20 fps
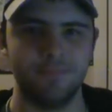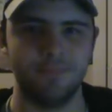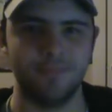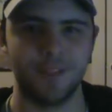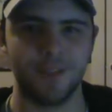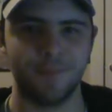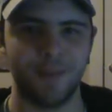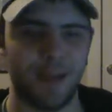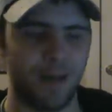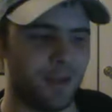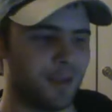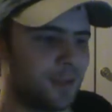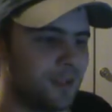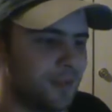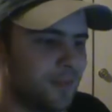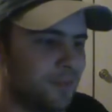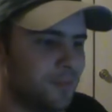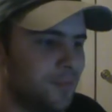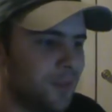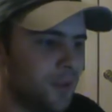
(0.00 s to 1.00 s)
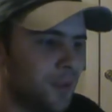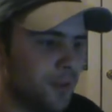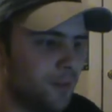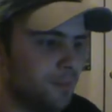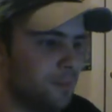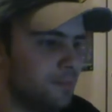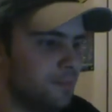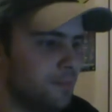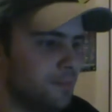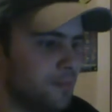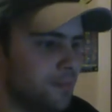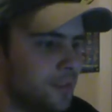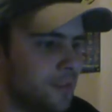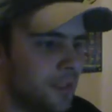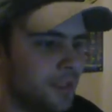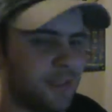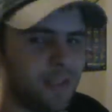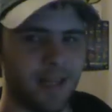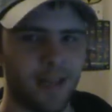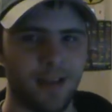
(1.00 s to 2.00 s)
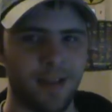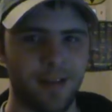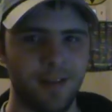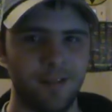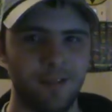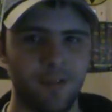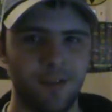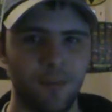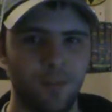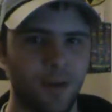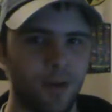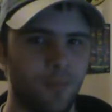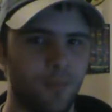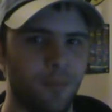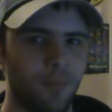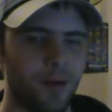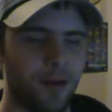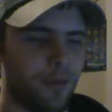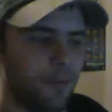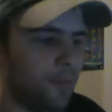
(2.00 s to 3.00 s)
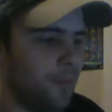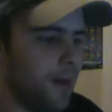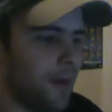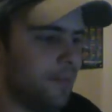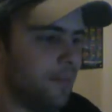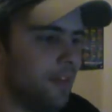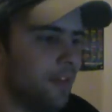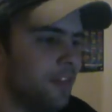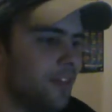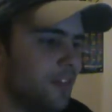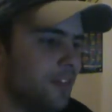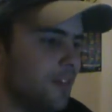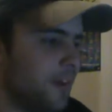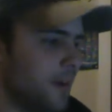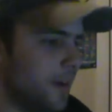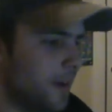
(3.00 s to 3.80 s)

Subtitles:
Spanish or Italian or whatever this is.